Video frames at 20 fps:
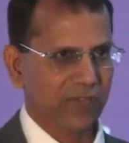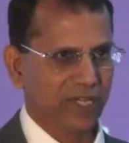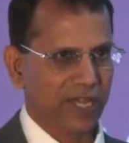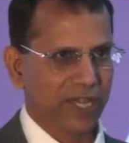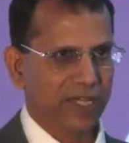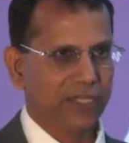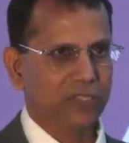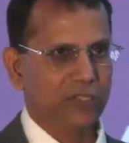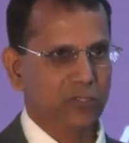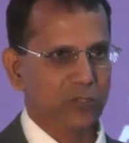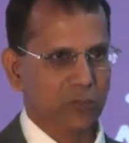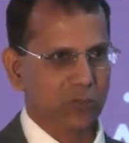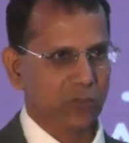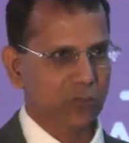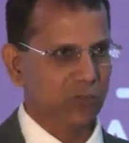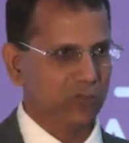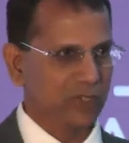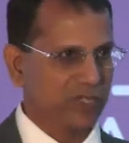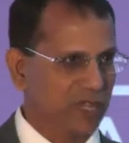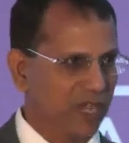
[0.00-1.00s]
we like
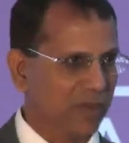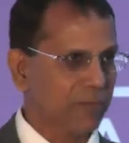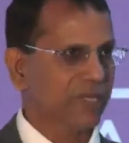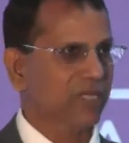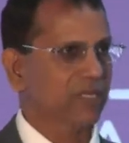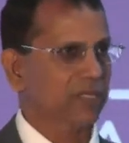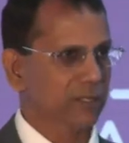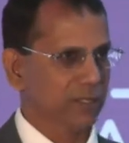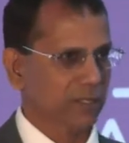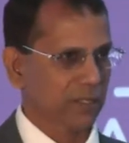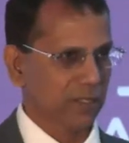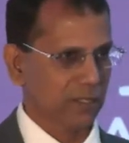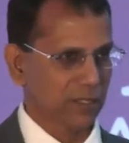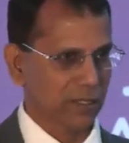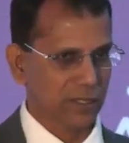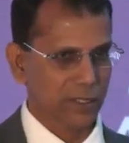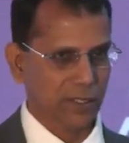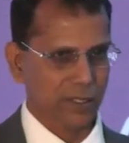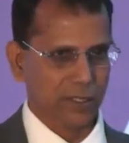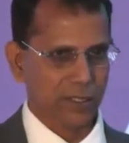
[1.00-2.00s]
to commit
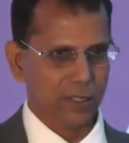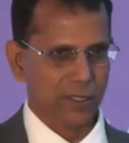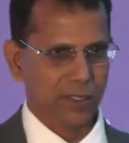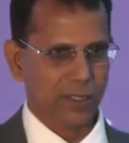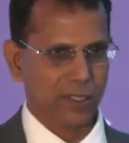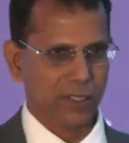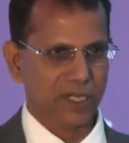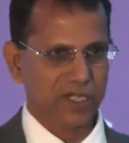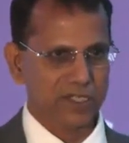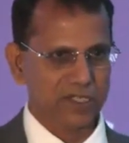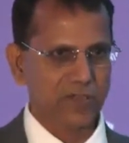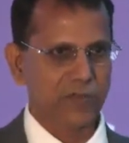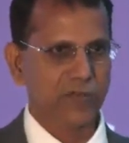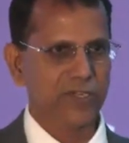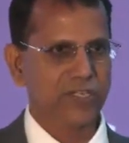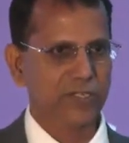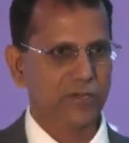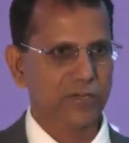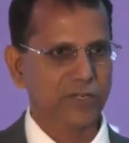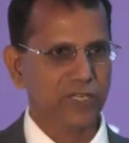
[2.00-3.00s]

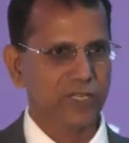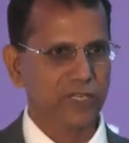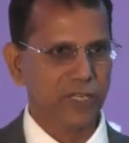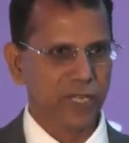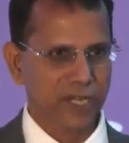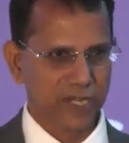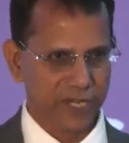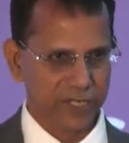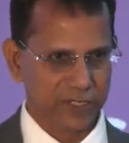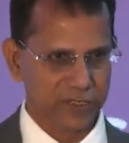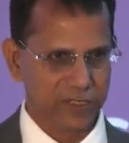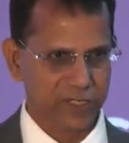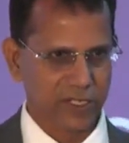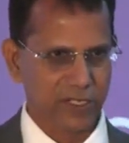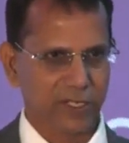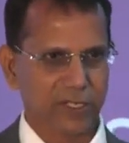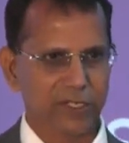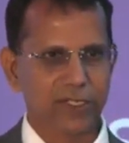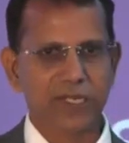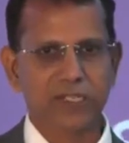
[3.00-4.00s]
conservatively and
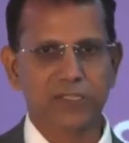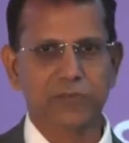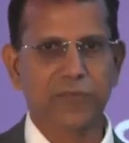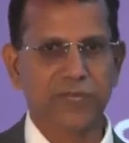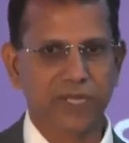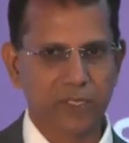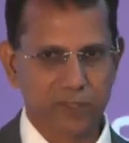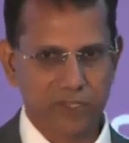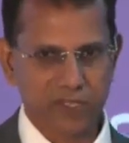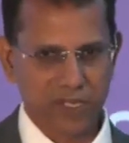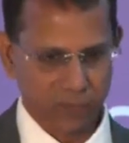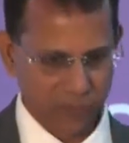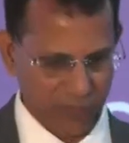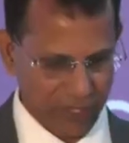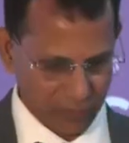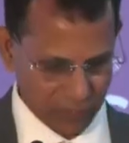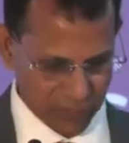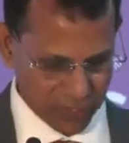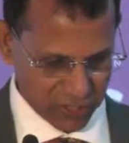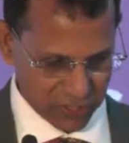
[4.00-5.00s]
exceed it. That's been
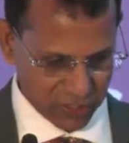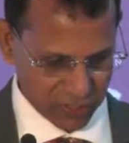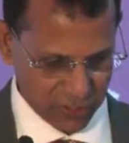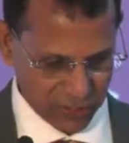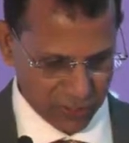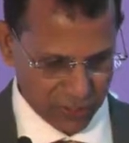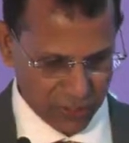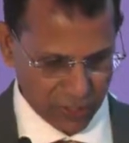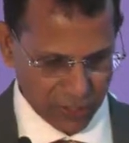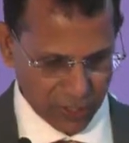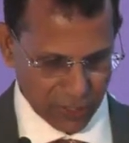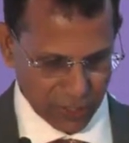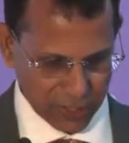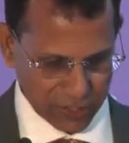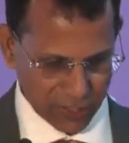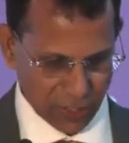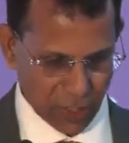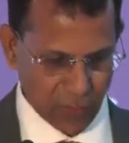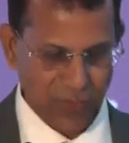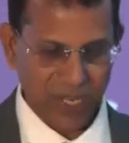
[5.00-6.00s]
something which
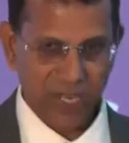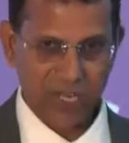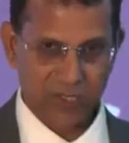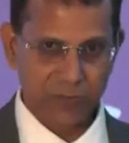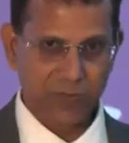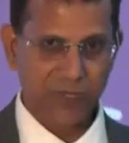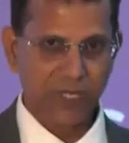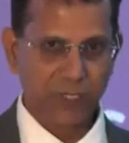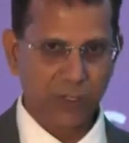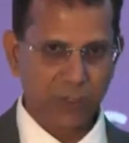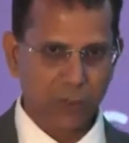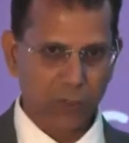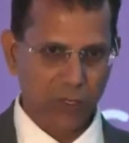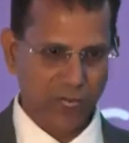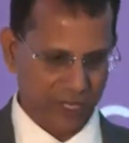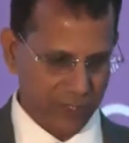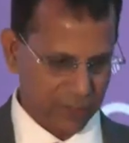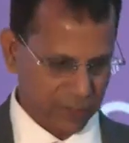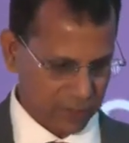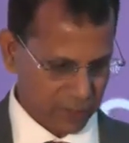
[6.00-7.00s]
Gobain has been
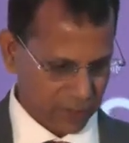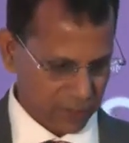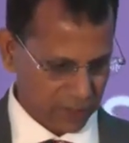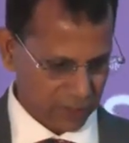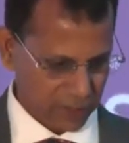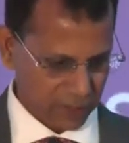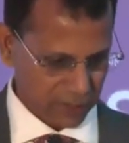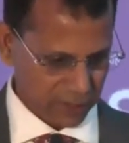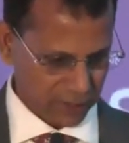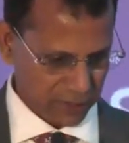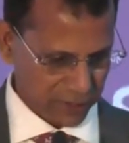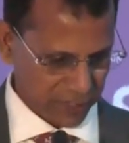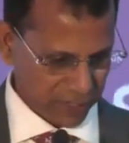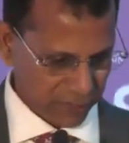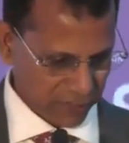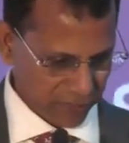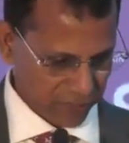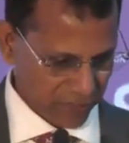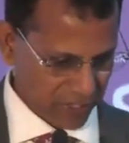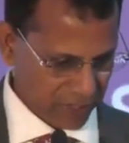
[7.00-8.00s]
good at
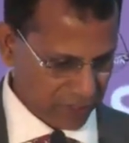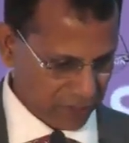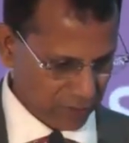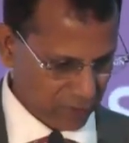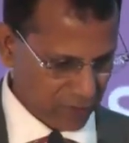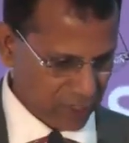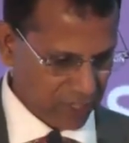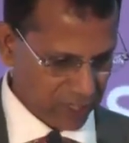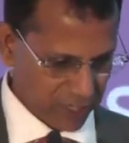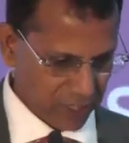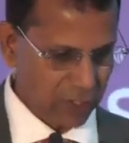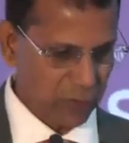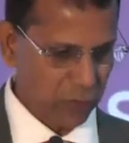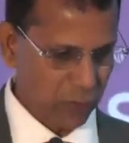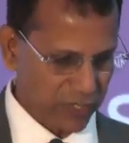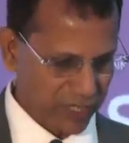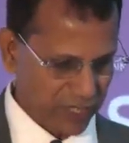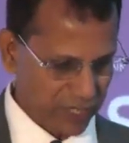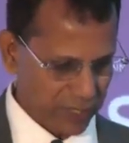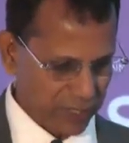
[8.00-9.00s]
everywhere in the world, and
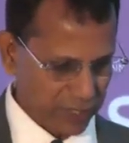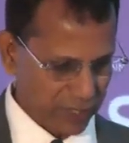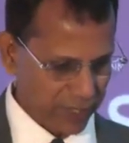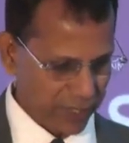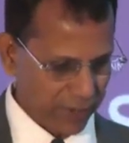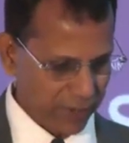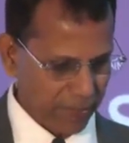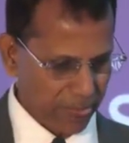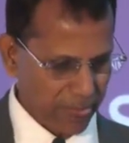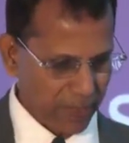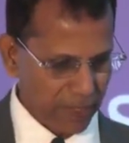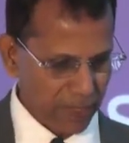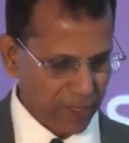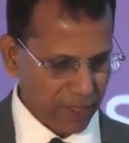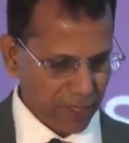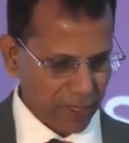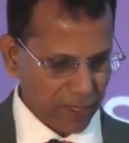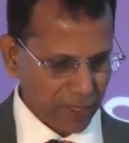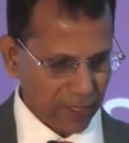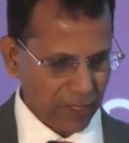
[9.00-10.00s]
including in India.
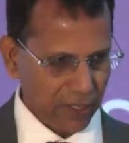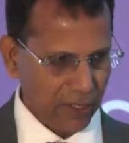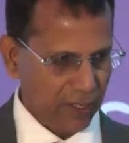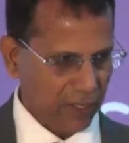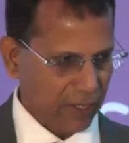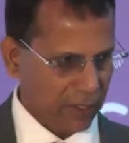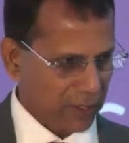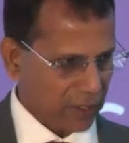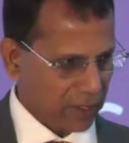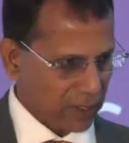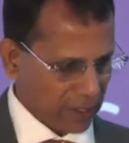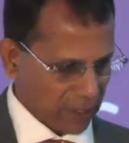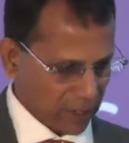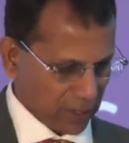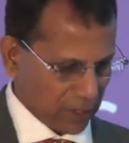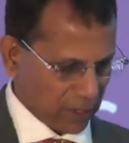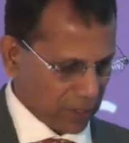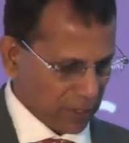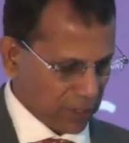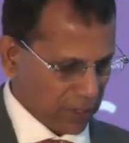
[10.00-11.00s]

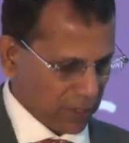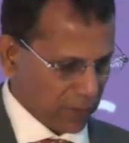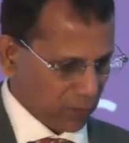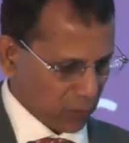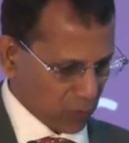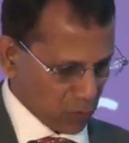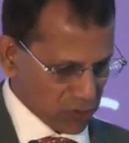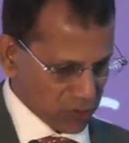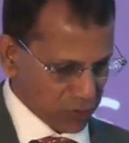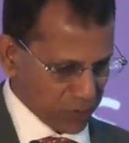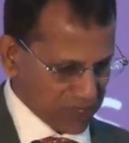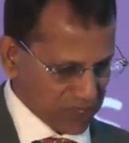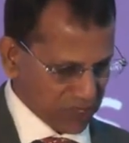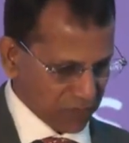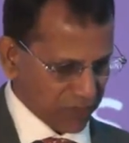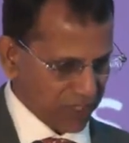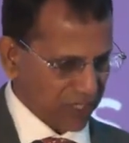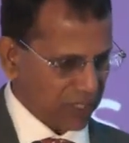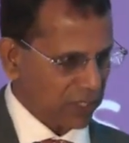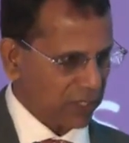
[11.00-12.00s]
More
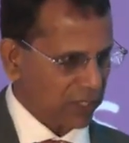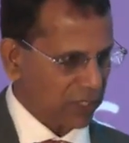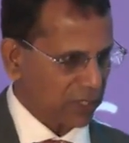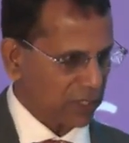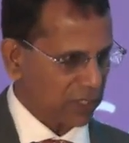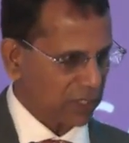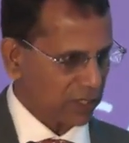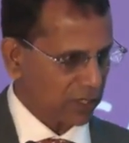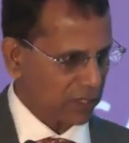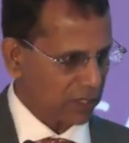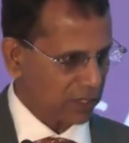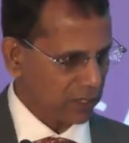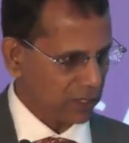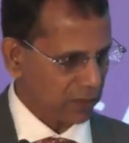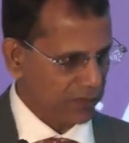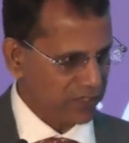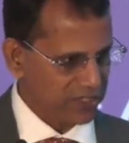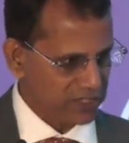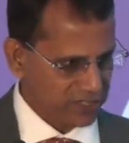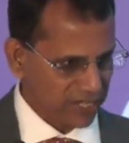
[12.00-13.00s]
specifically,
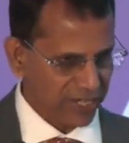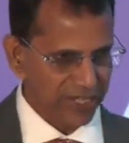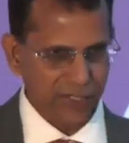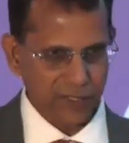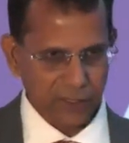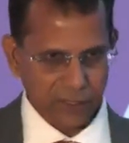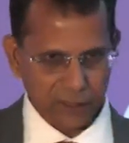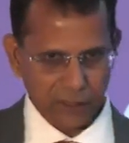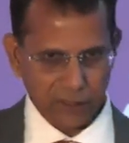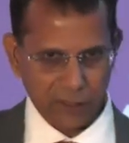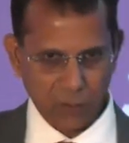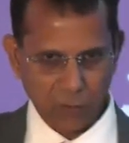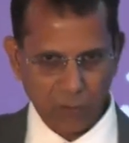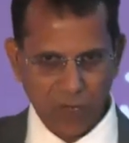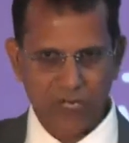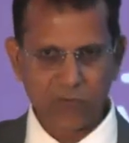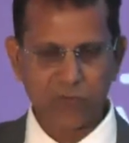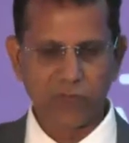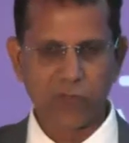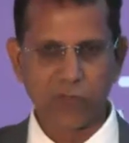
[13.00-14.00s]
we signed the
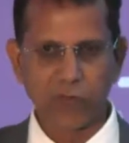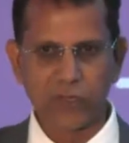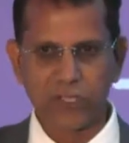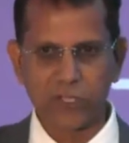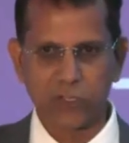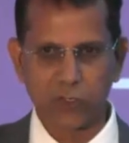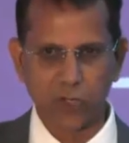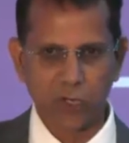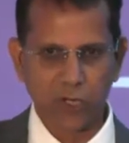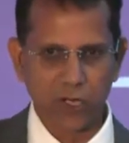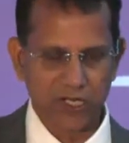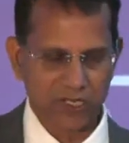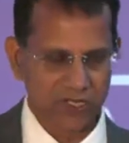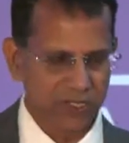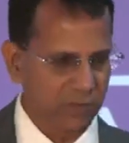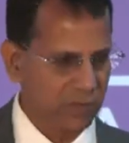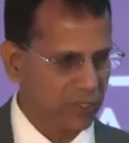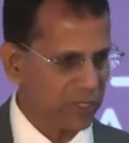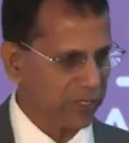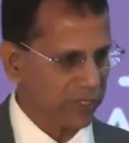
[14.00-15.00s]
one for which you are all
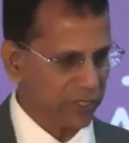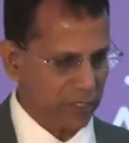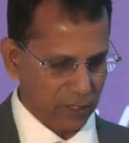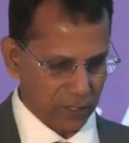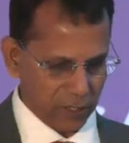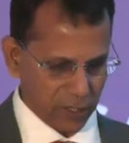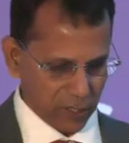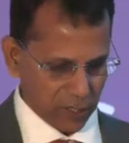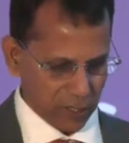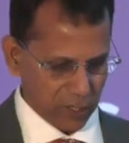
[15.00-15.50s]
assembled here.